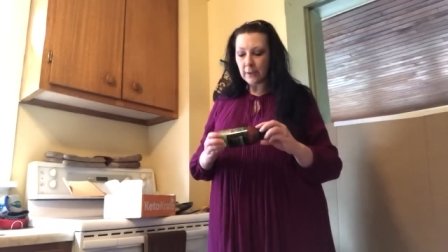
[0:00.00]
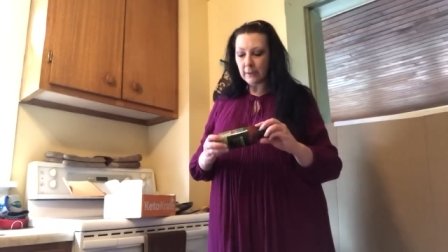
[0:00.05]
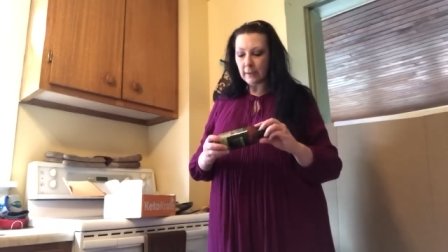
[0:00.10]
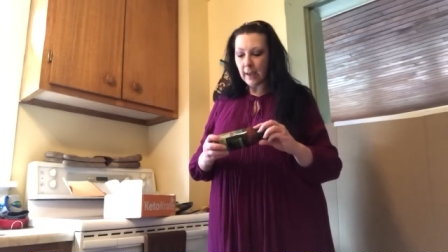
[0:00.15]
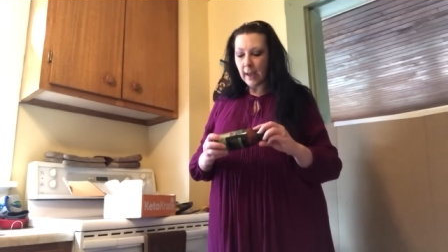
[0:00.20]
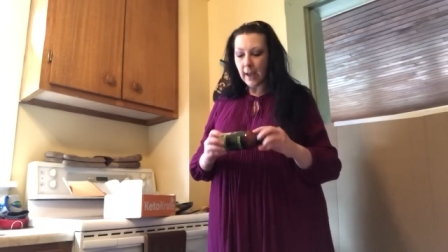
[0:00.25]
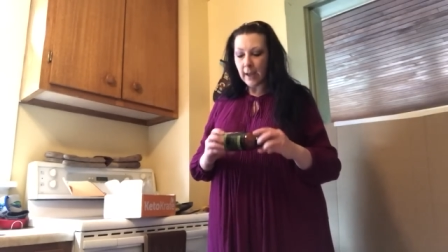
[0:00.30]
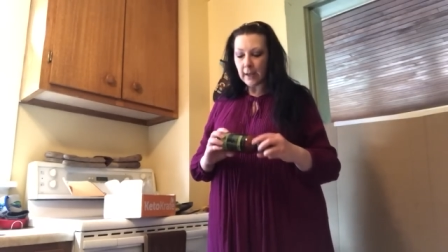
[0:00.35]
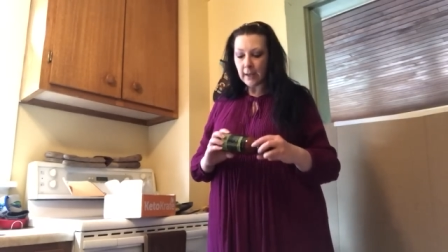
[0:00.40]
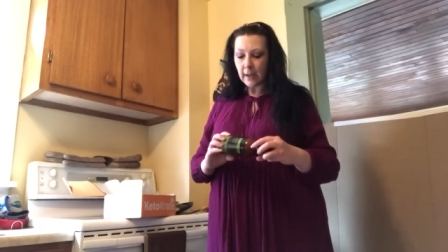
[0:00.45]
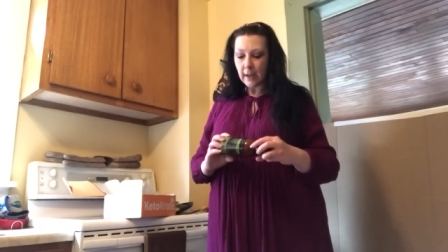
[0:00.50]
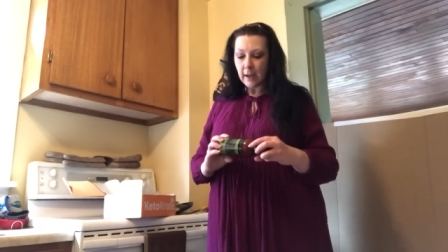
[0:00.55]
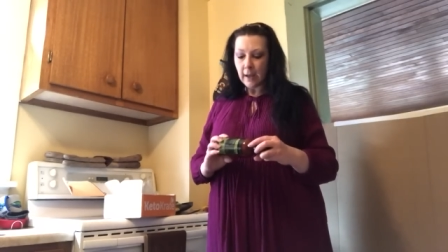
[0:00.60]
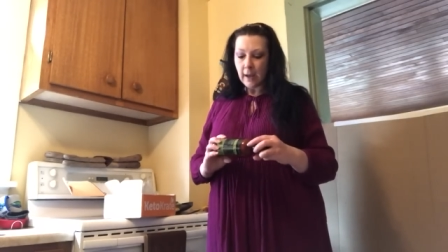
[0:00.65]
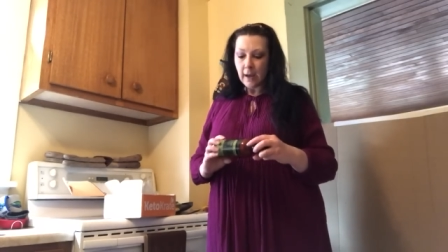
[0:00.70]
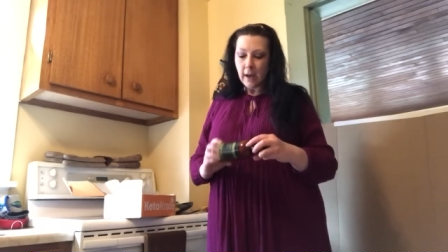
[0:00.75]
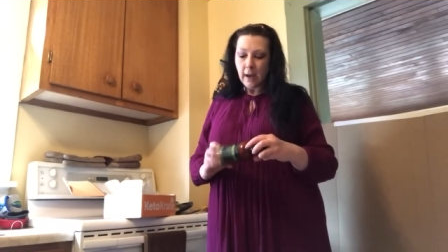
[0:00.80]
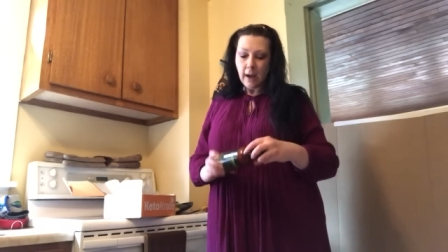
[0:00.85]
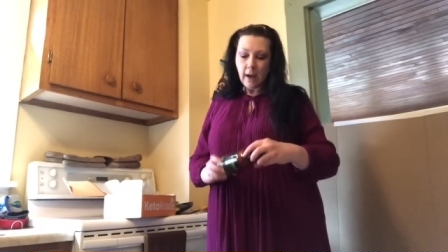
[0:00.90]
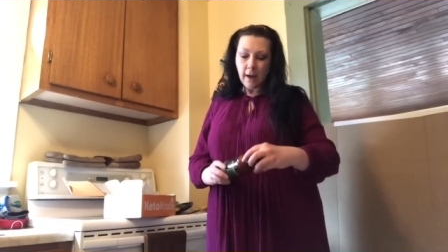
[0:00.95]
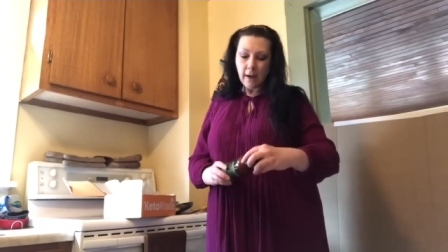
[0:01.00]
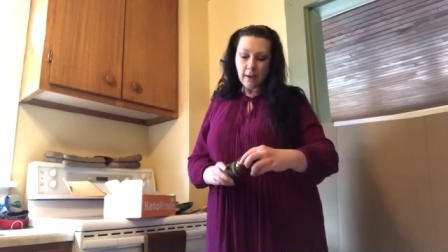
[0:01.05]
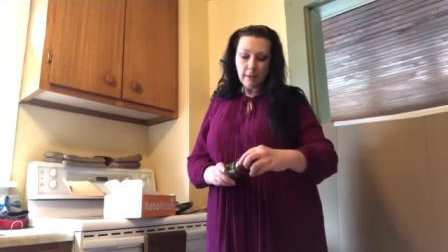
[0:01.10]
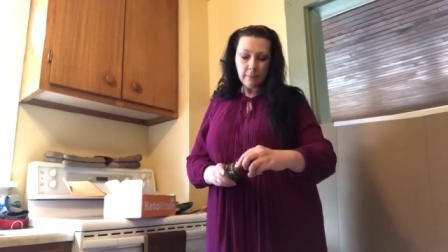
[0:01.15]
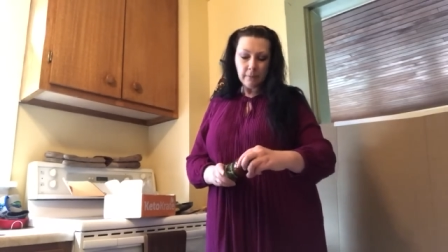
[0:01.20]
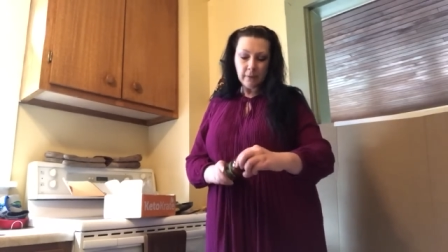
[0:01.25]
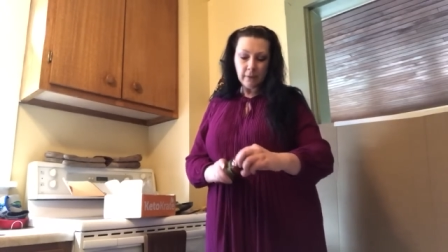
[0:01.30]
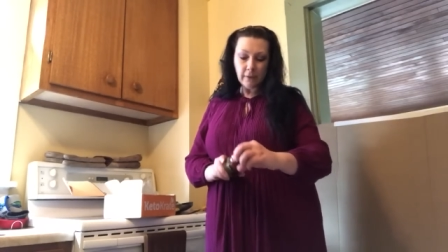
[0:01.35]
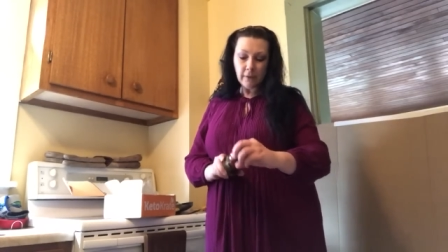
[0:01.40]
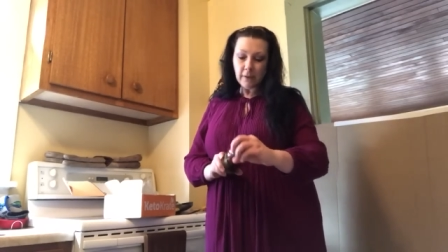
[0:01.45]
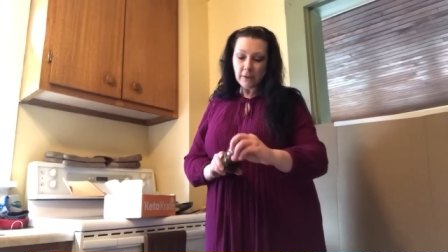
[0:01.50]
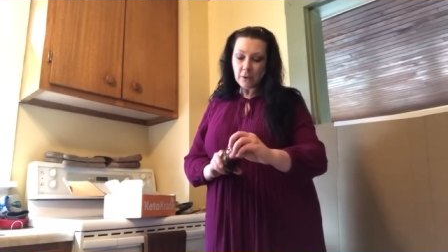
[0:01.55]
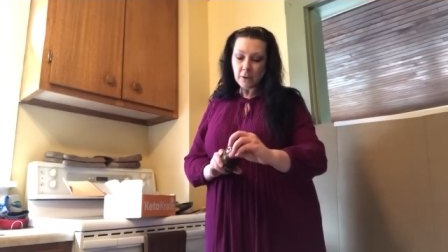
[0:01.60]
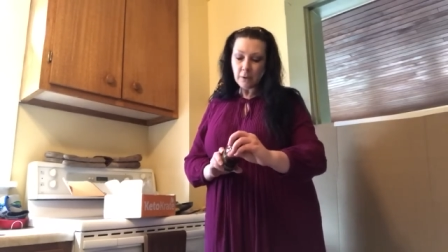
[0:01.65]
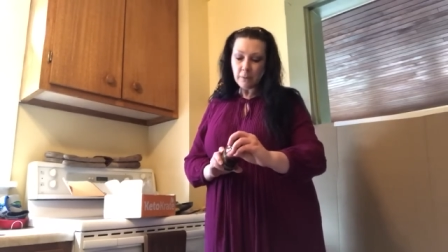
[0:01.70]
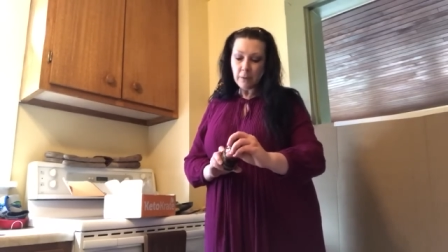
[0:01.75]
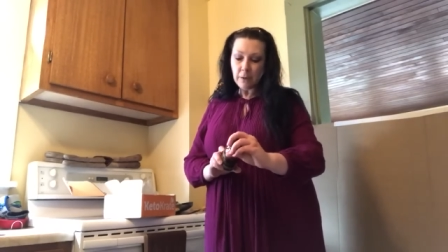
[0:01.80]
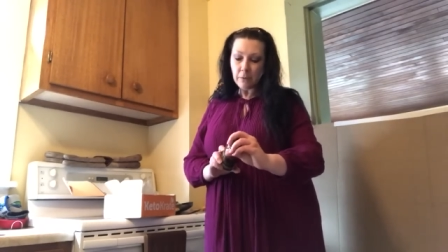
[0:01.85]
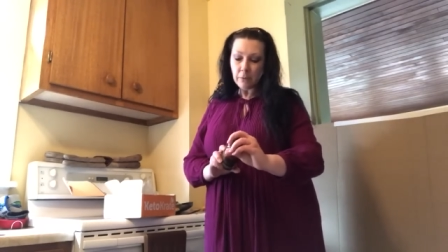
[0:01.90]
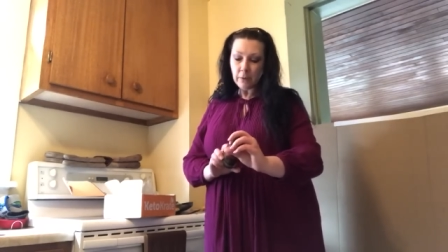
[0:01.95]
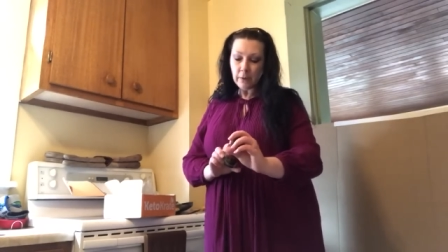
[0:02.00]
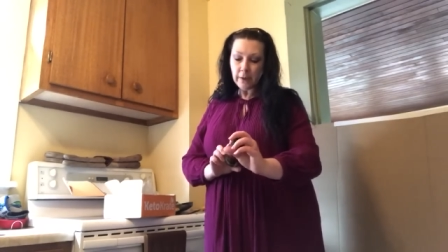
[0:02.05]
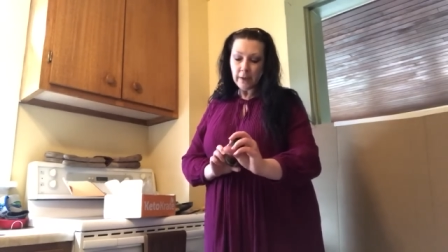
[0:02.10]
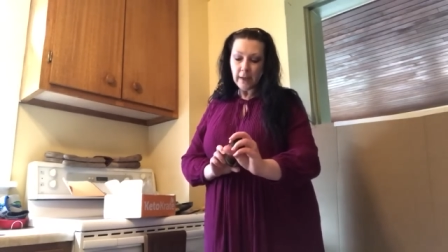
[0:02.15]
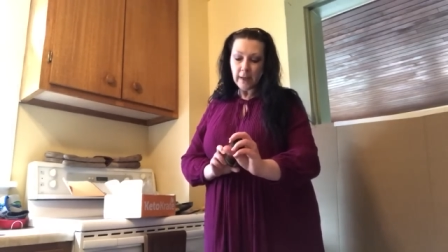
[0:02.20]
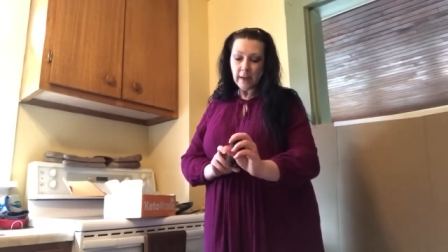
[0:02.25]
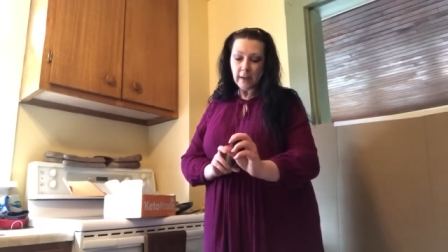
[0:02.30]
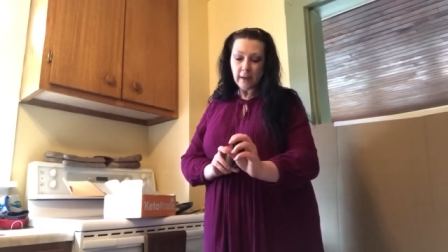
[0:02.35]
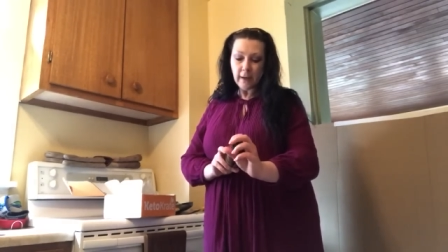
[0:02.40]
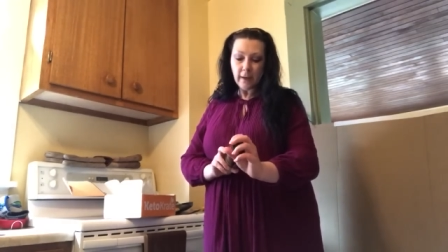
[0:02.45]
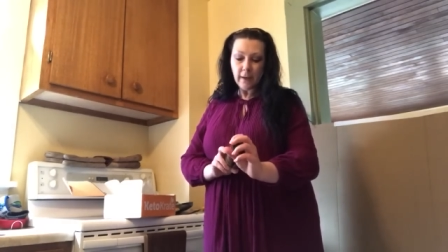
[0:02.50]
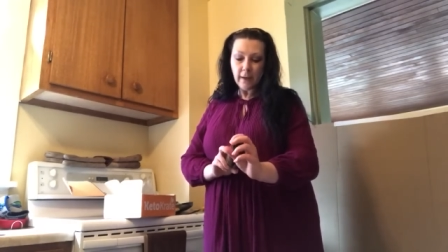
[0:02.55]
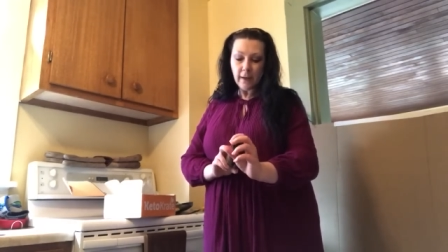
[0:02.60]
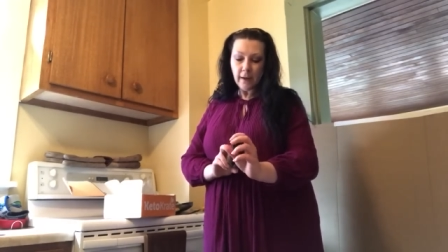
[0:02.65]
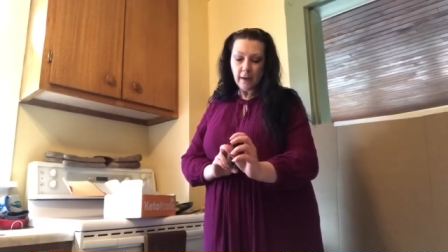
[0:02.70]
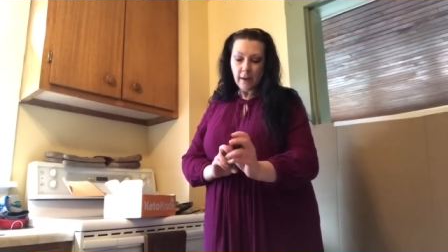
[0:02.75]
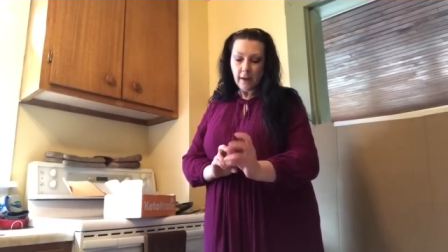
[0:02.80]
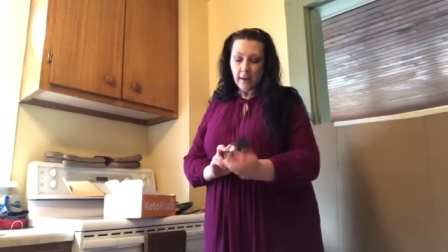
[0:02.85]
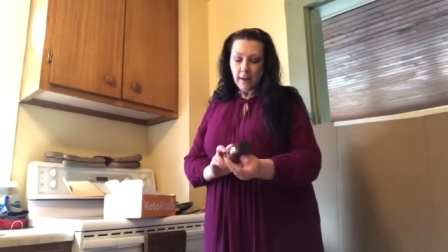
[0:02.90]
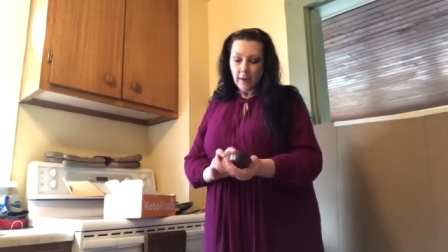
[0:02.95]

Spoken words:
snack. So this should be really good.